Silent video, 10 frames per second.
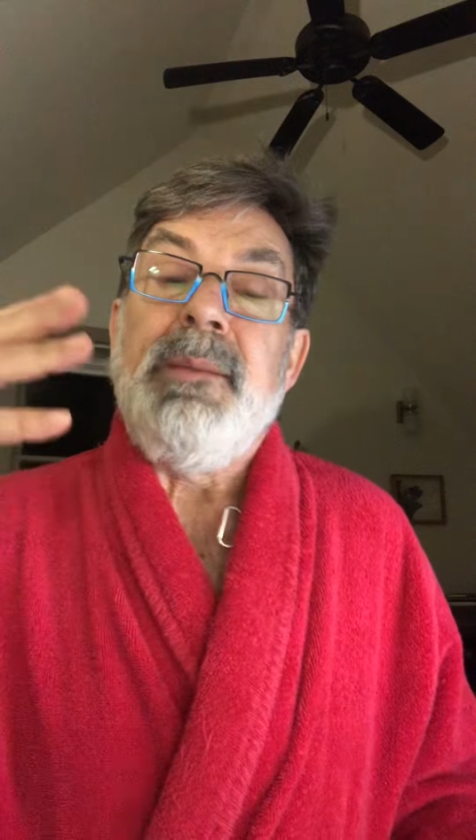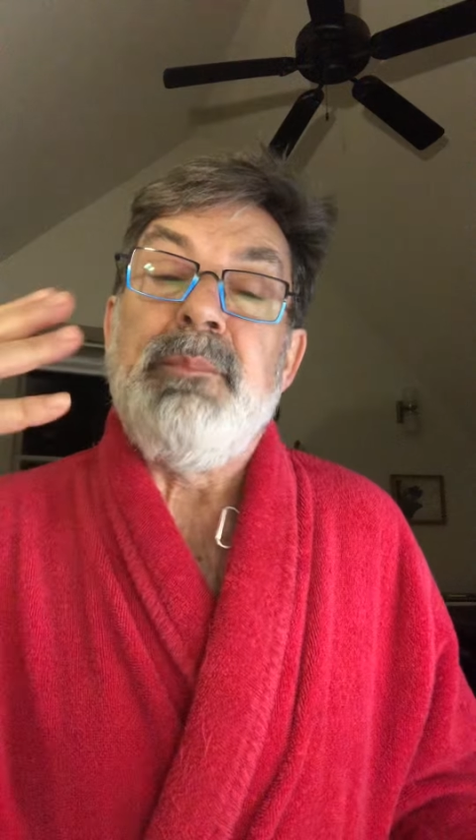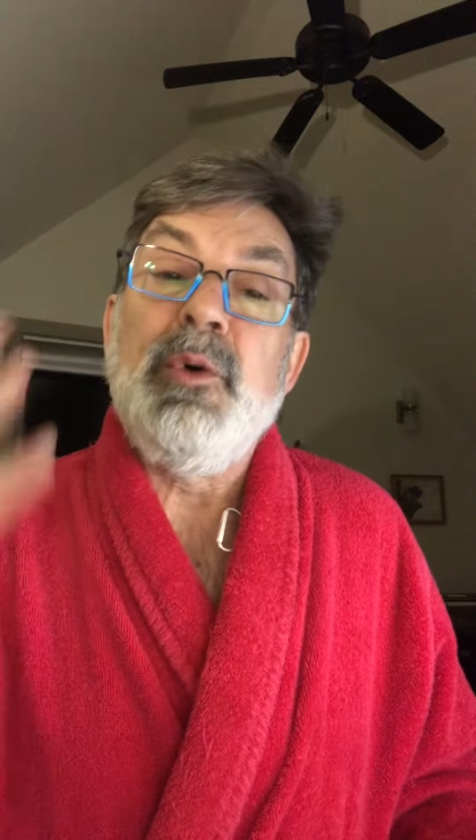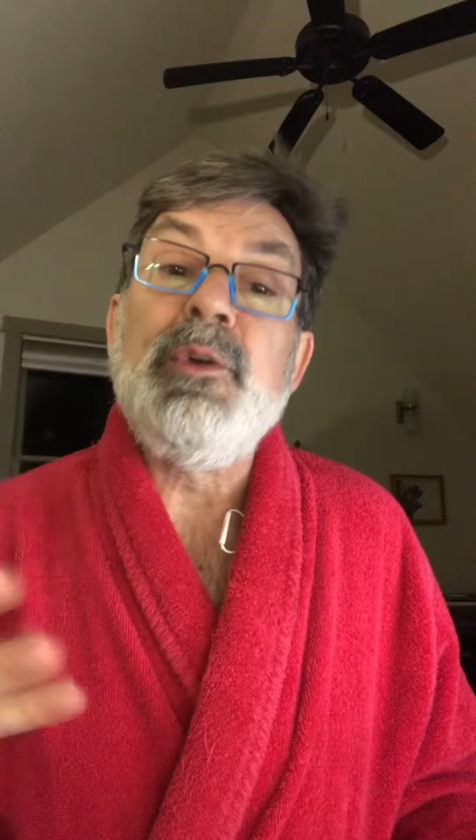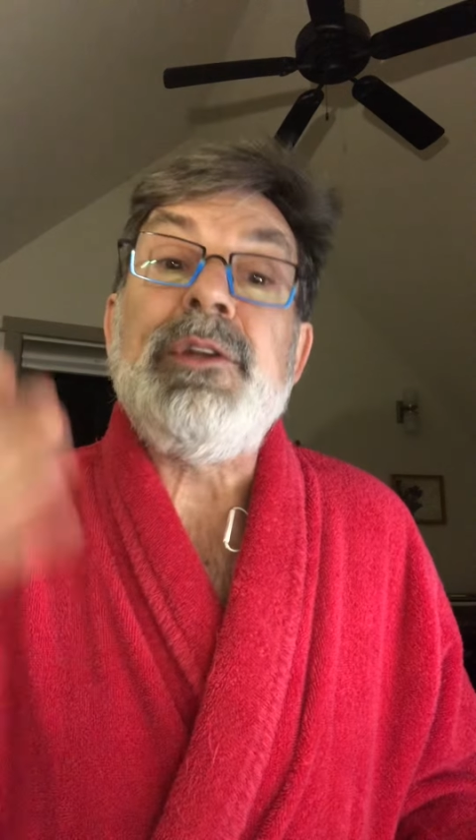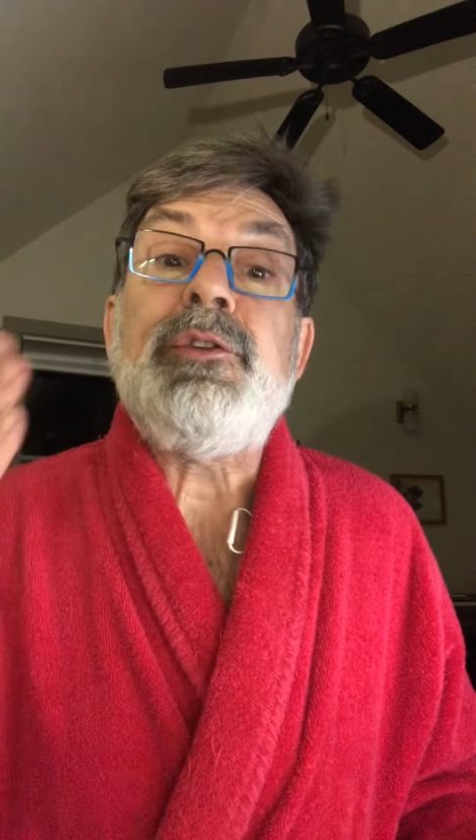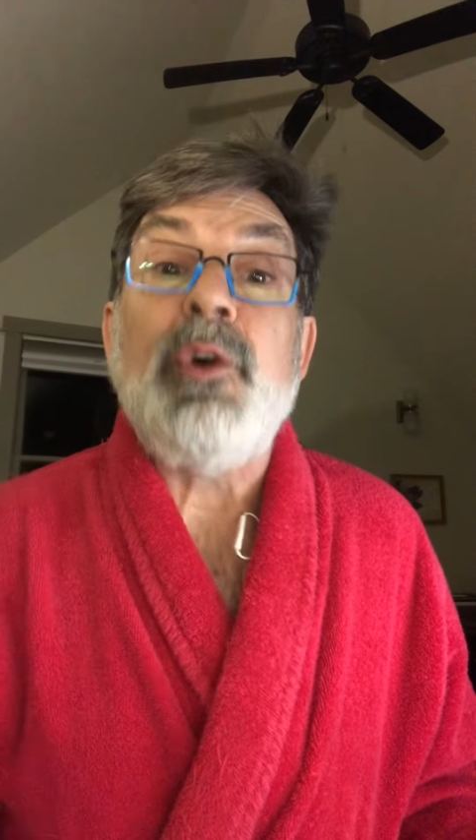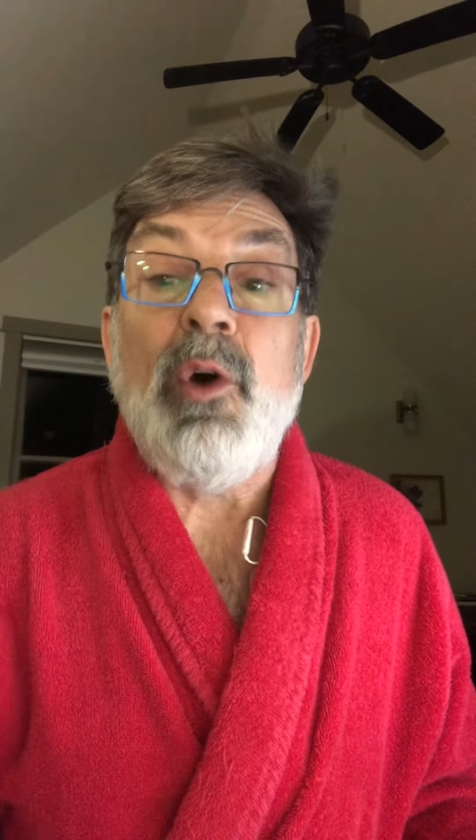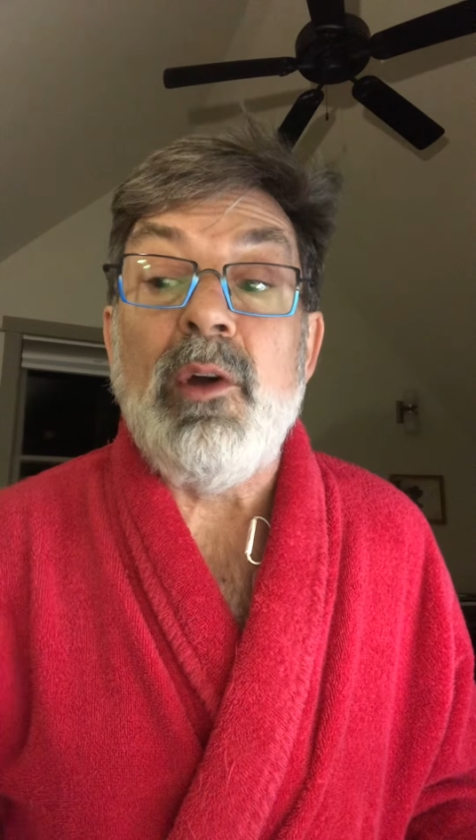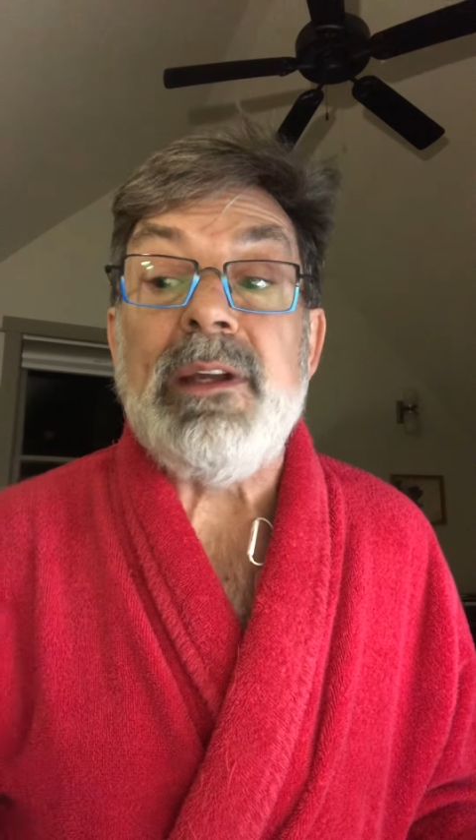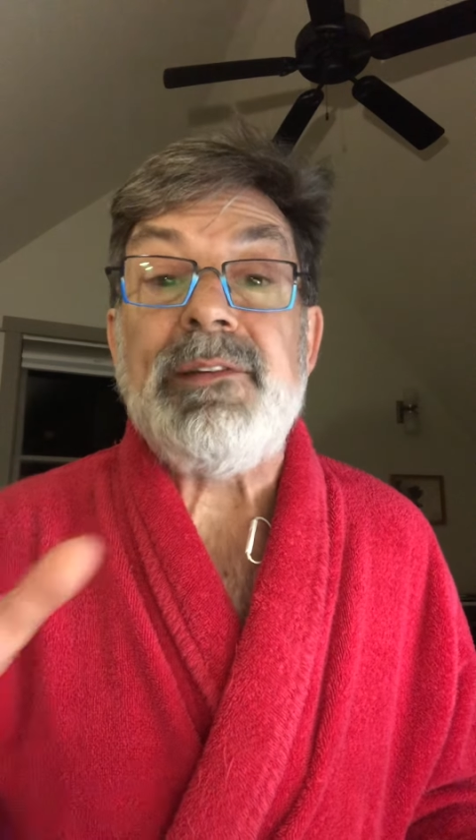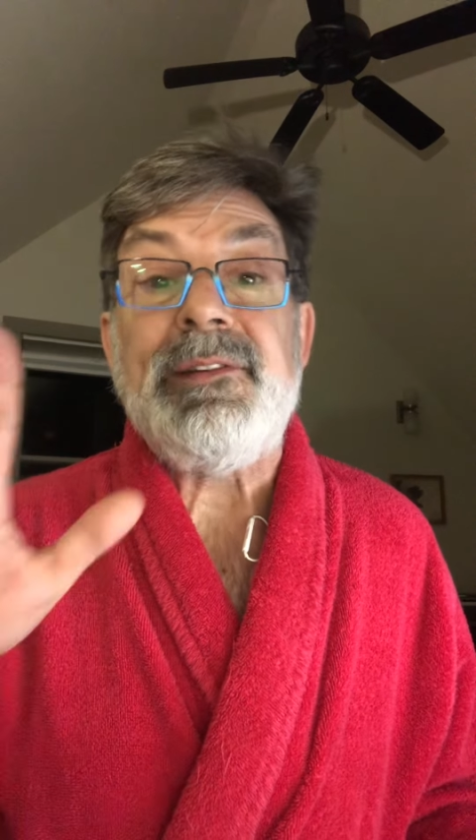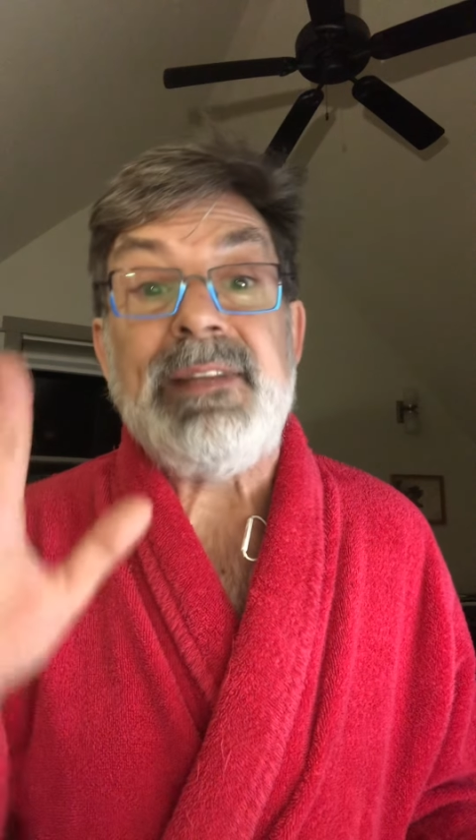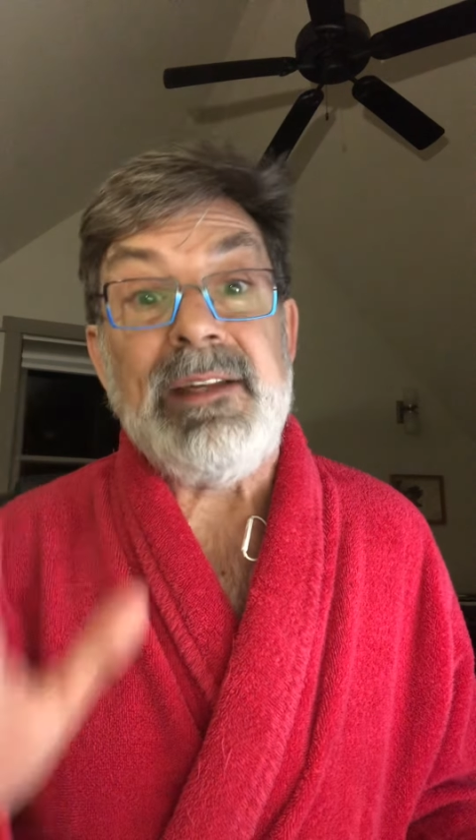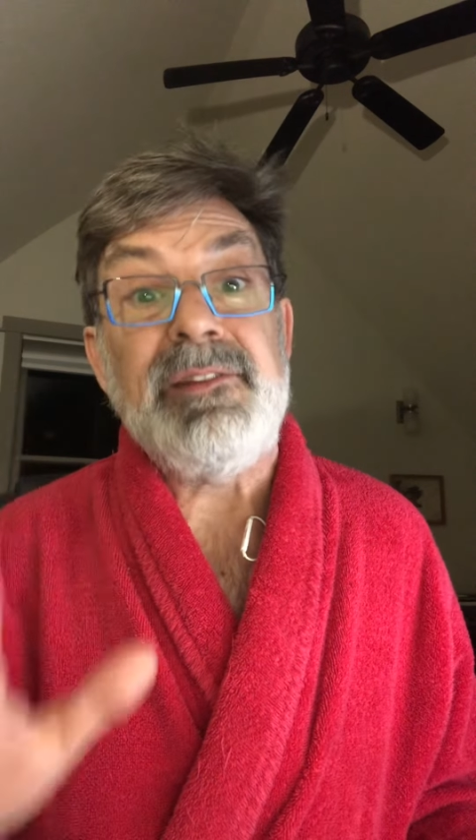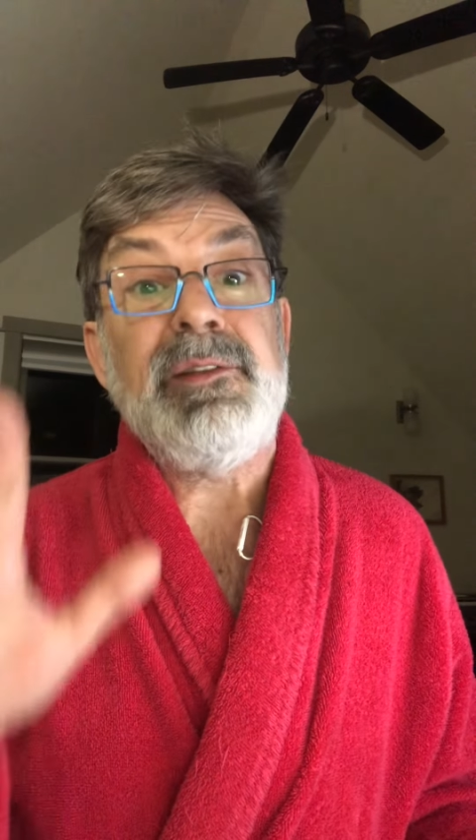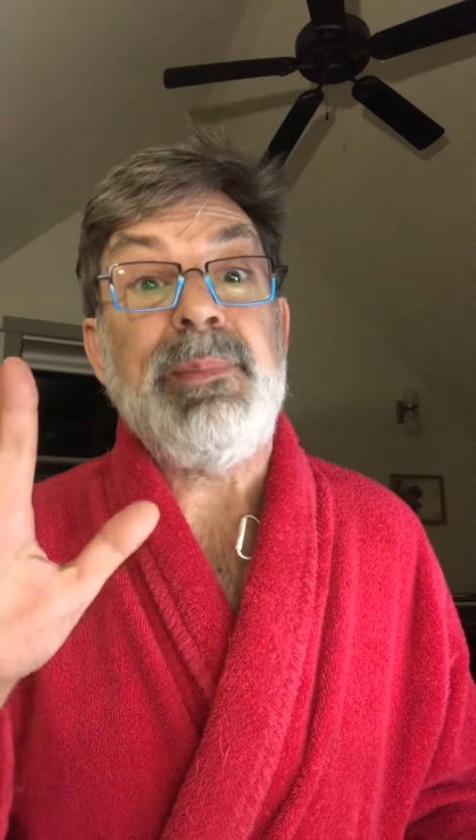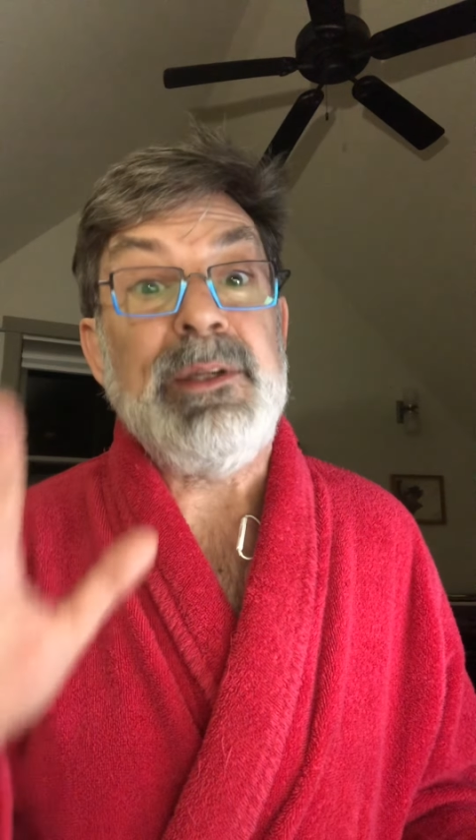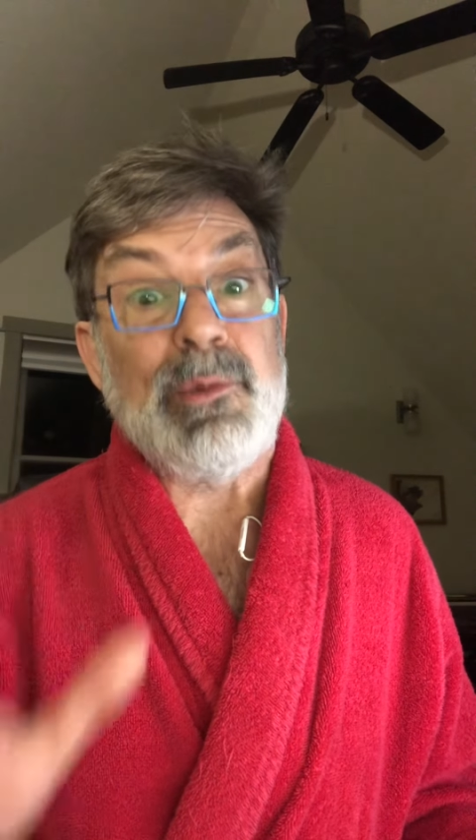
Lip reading: Moon in Taurus tends to be